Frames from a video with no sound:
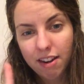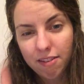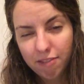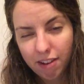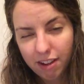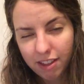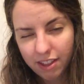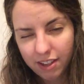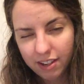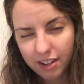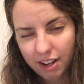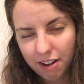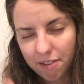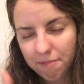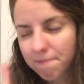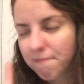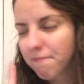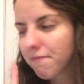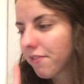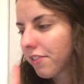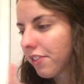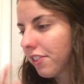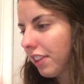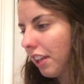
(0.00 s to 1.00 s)
Write that down.
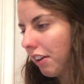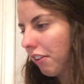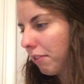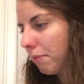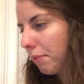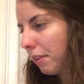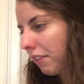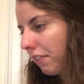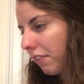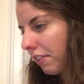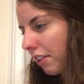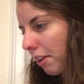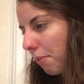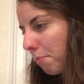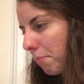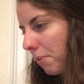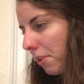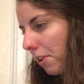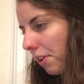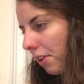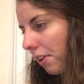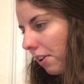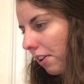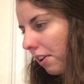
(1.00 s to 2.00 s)
That would be for
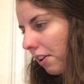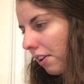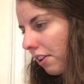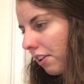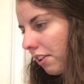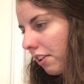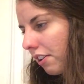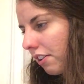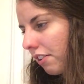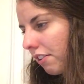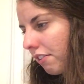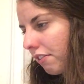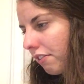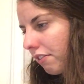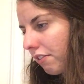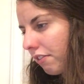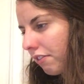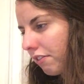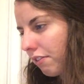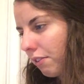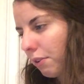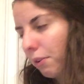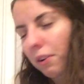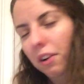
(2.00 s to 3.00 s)
number
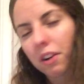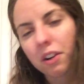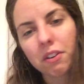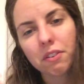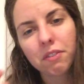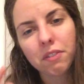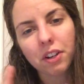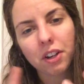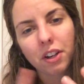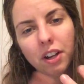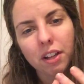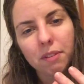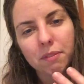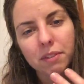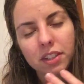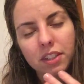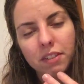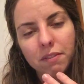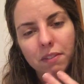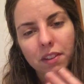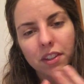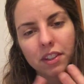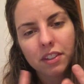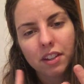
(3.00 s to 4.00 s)
4, where your
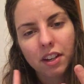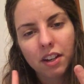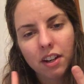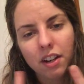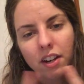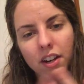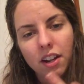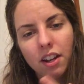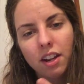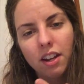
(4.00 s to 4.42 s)
elements of myths are.